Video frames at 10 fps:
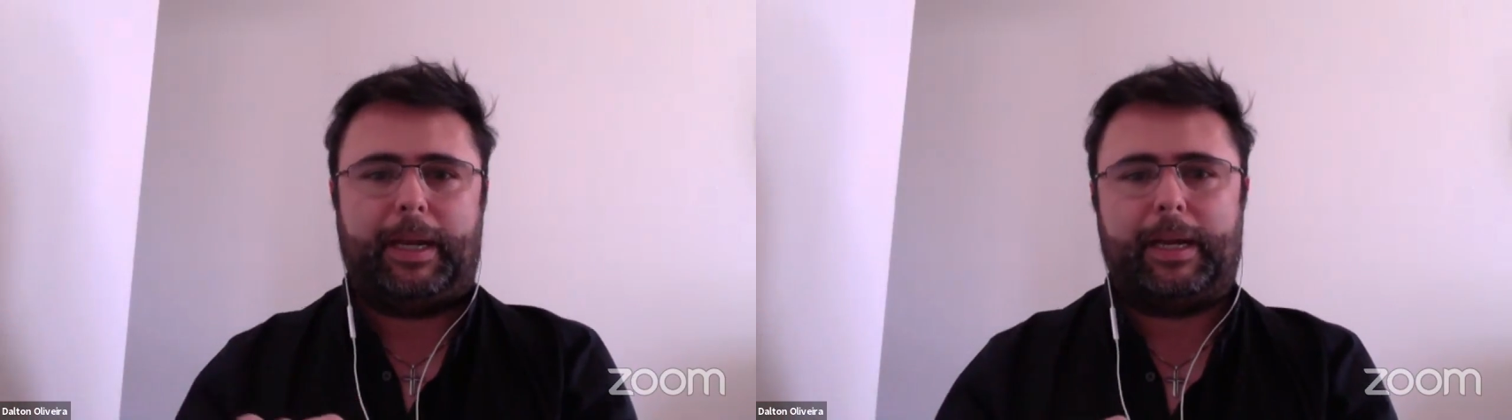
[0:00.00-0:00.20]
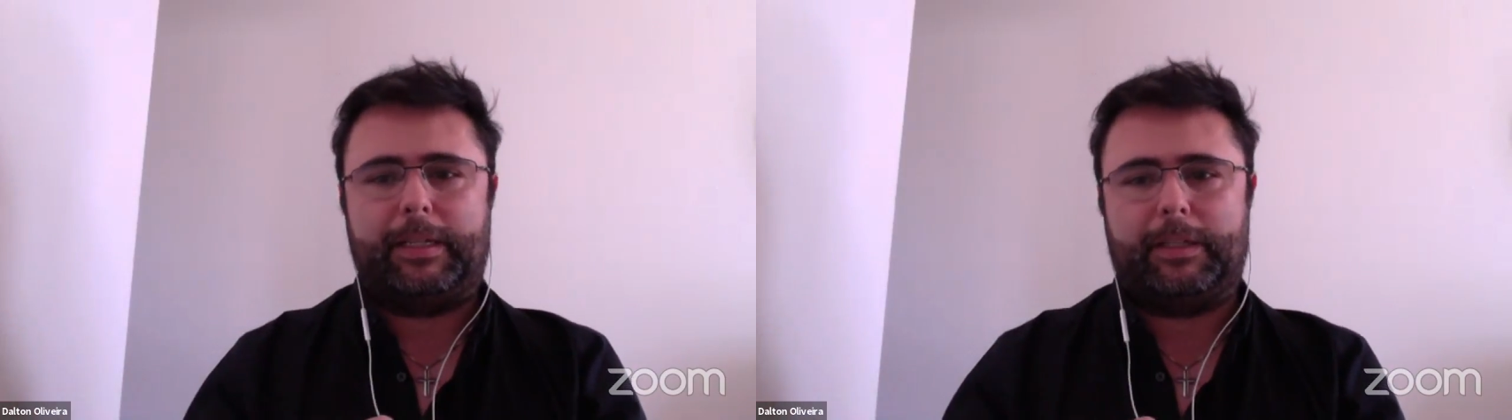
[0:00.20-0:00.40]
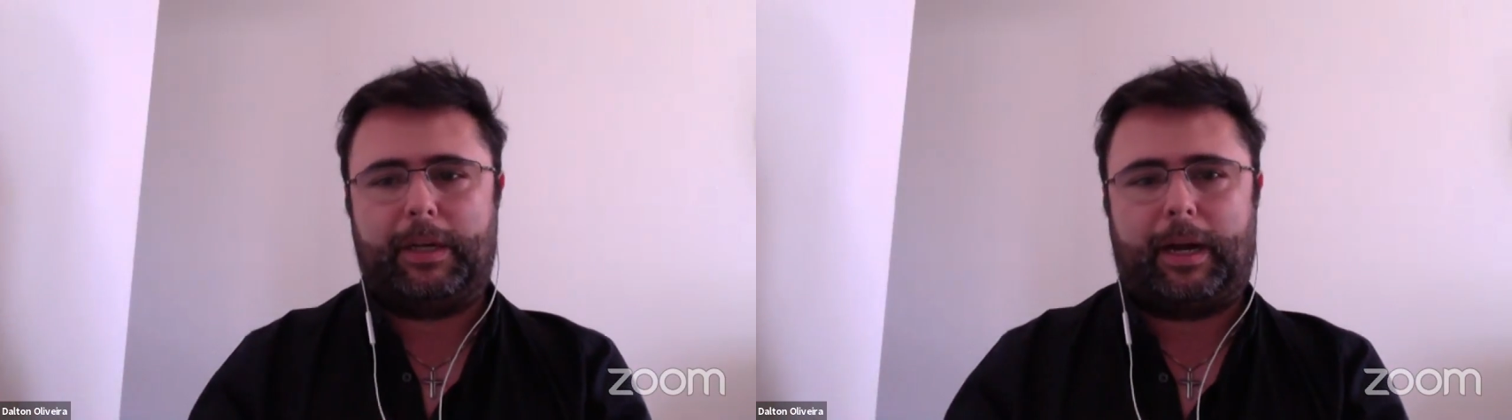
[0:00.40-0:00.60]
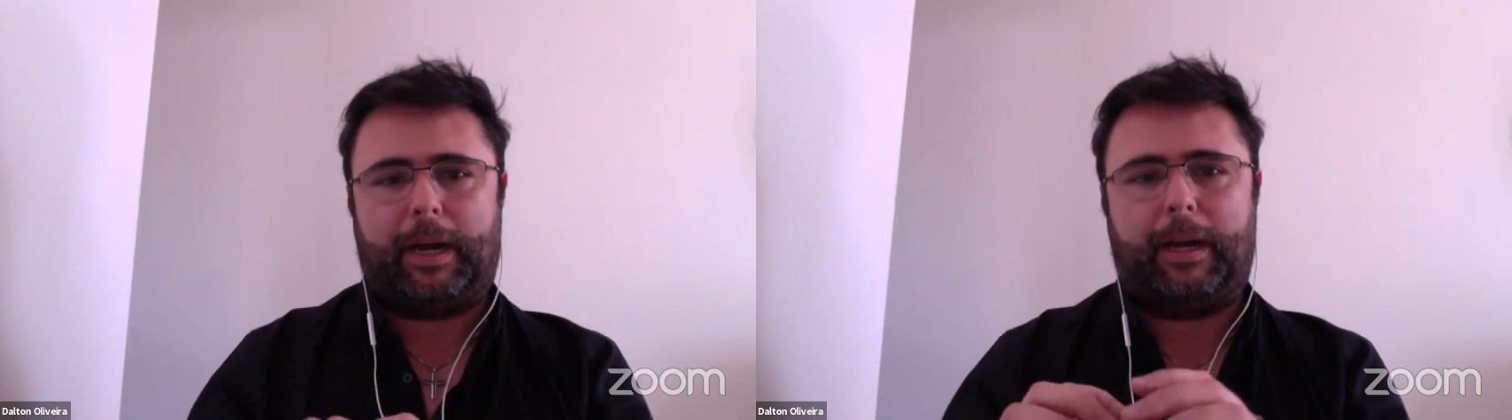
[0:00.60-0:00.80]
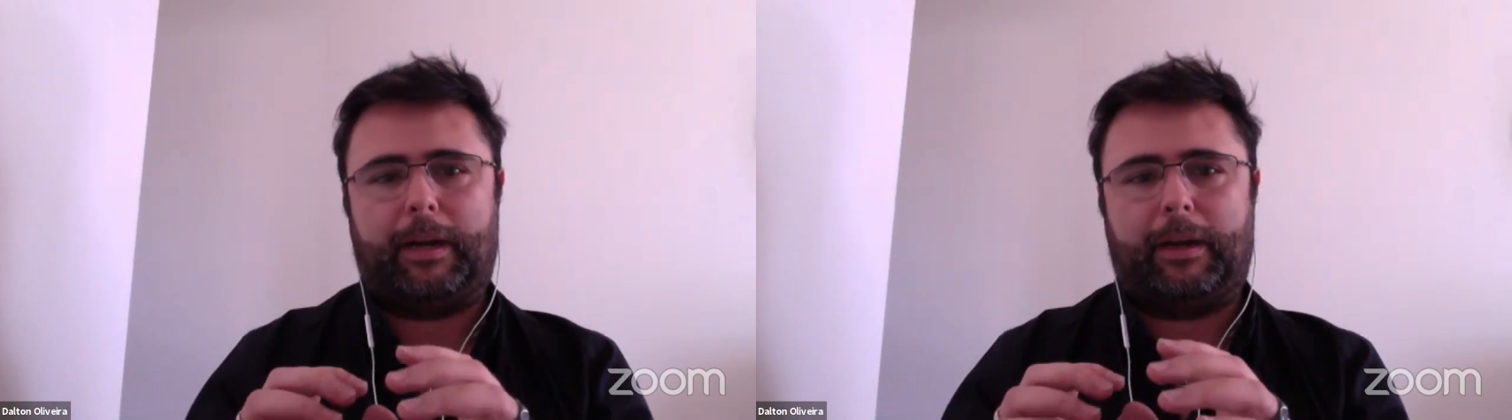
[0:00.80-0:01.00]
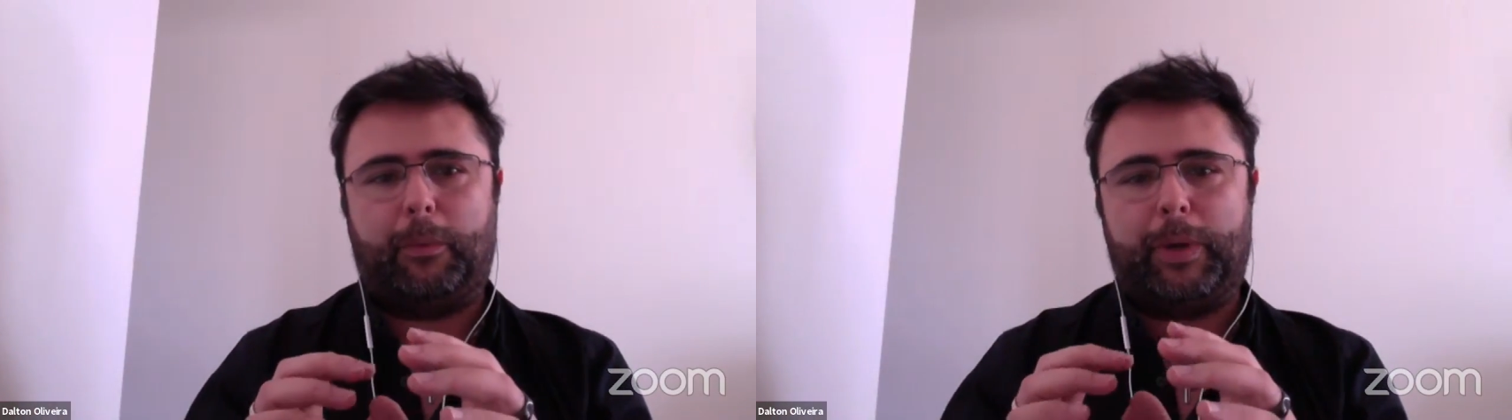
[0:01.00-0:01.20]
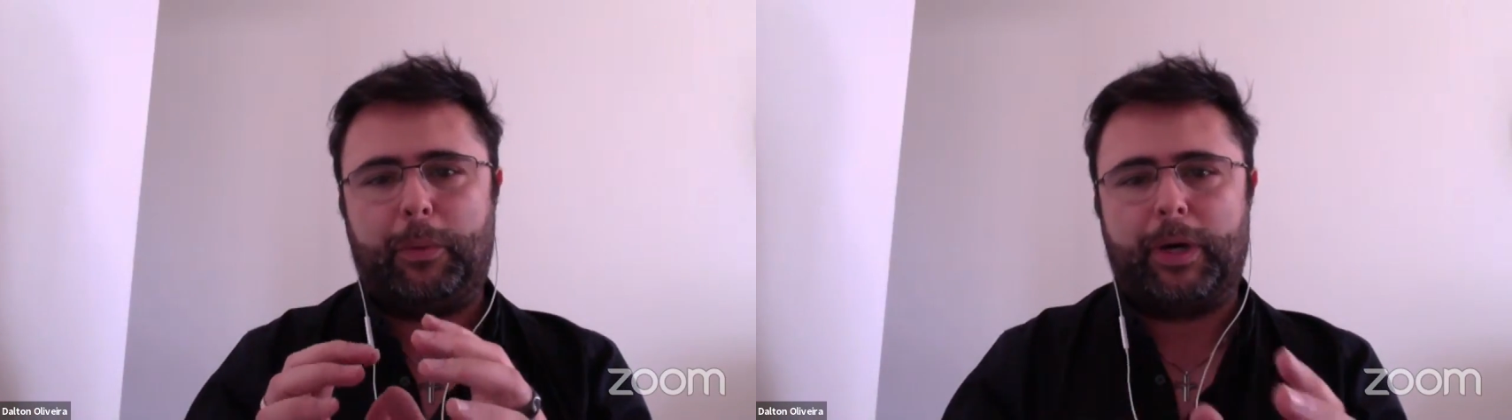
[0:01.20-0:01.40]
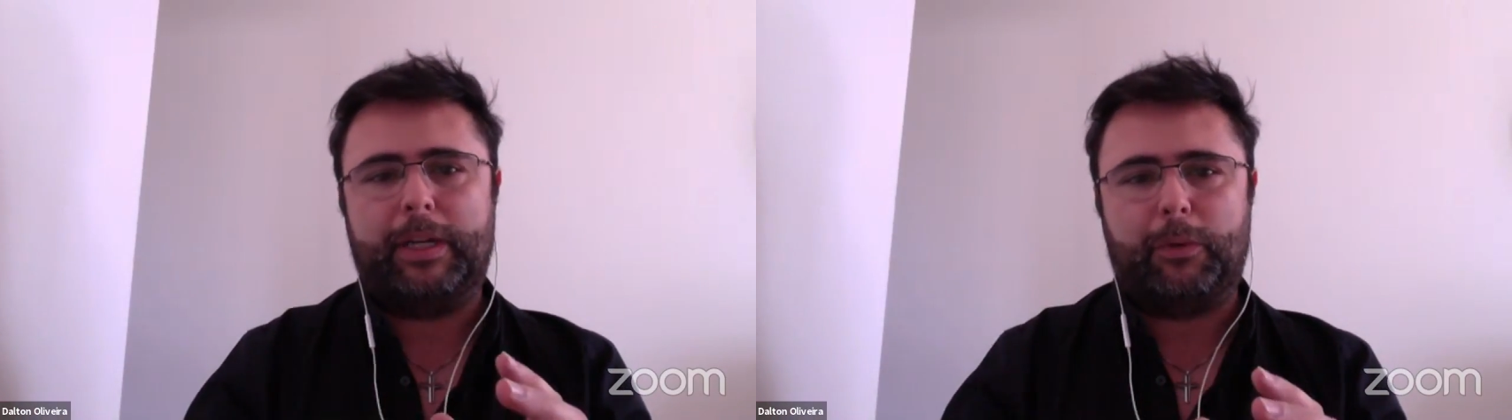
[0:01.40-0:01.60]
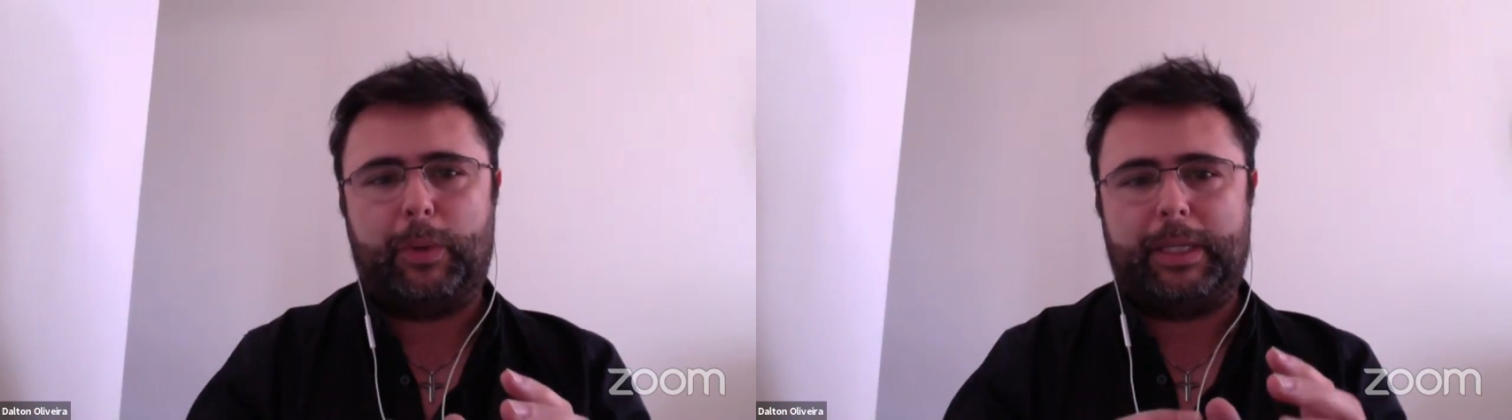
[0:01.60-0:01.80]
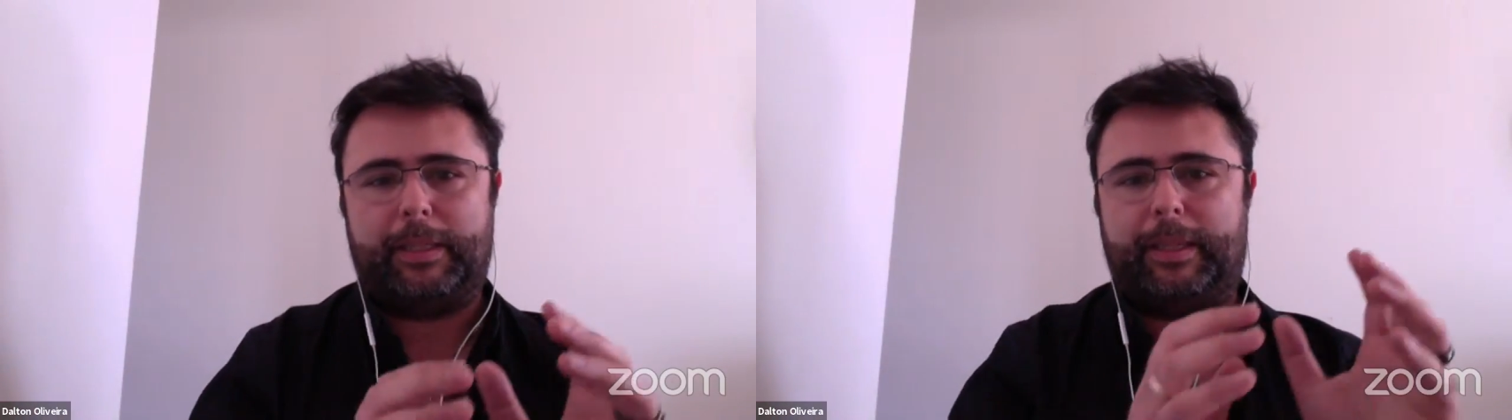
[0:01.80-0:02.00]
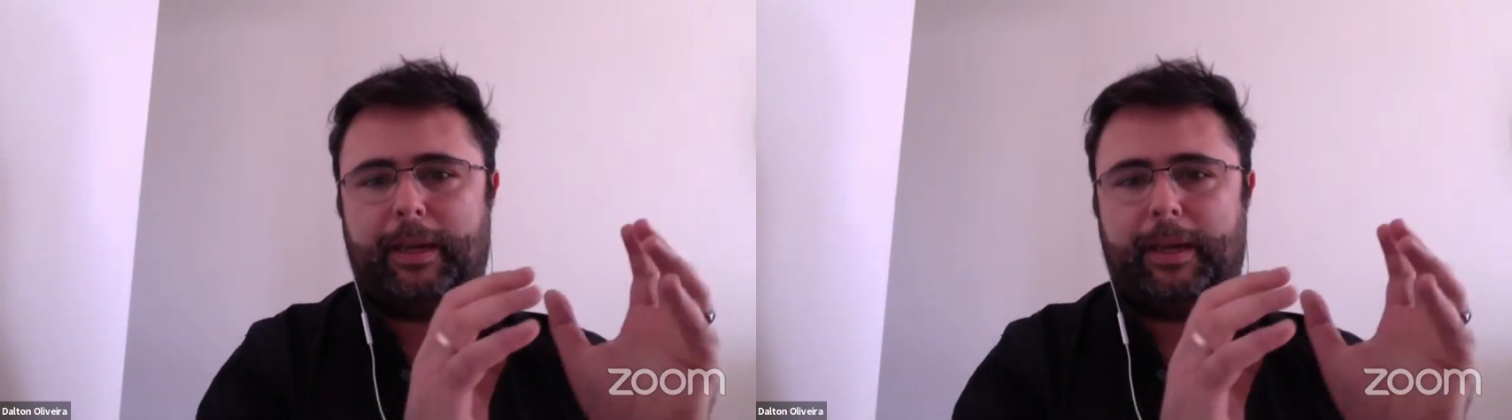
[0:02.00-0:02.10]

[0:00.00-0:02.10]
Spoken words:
and we worked with